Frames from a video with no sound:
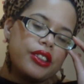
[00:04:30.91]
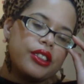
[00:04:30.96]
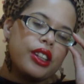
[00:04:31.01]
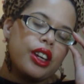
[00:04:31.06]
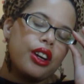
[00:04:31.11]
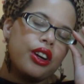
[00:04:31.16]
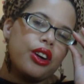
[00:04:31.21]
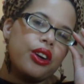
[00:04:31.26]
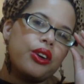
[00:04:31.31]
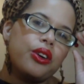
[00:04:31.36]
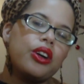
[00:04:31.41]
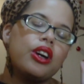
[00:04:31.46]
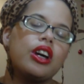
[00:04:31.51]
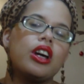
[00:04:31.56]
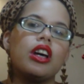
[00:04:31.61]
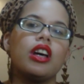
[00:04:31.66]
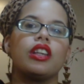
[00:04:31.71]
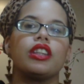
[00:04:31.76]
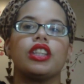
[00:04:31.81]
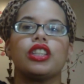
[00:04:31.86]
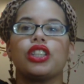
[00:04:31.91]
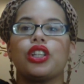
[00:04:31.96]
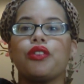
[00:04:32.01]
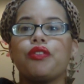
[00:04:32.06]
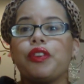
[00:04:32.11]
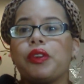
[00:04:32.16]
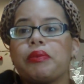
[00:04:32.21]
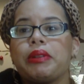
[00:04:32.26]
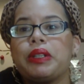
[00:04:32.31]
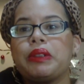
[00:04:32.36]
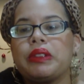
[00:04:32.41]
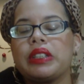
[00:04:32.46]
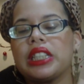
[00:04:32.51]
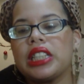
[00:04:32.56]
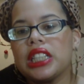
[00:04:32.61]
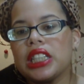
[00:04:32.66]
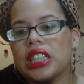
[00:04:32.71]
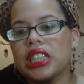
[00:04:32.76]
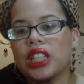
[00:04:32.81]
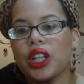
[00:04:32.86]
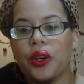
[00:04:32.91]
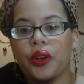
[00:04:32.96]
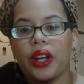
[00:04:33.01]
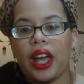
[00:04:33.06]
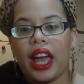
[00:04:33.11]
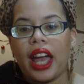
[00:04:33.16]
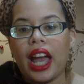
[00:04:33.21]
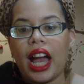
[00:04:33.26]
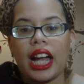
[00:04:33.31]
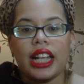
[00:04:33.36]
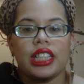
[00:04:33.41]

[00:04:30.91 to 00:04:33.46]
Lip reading: So the soap for me was just okay.